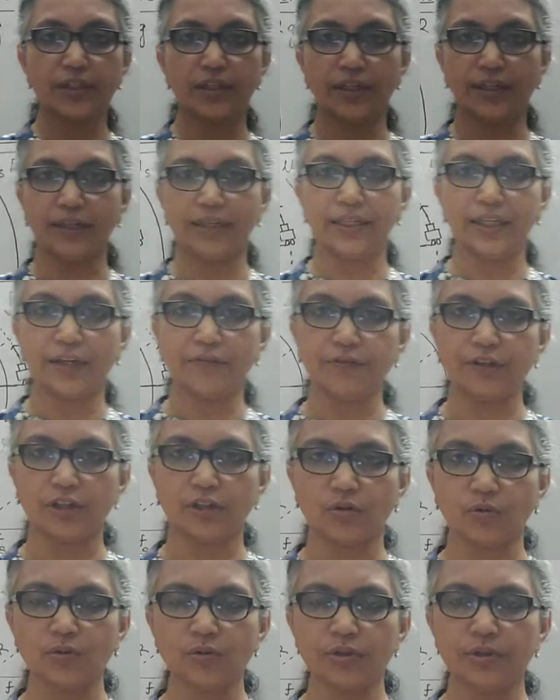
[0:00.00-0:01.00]
is the
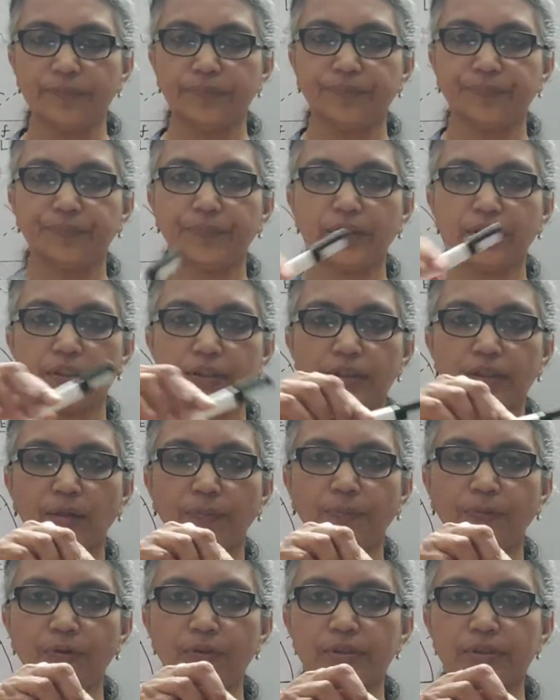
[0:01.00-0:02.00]
level road,
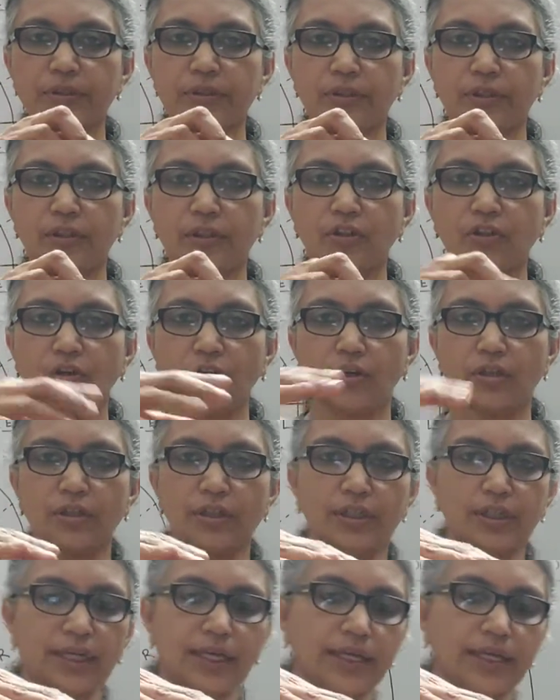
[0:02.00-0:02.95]
suppose your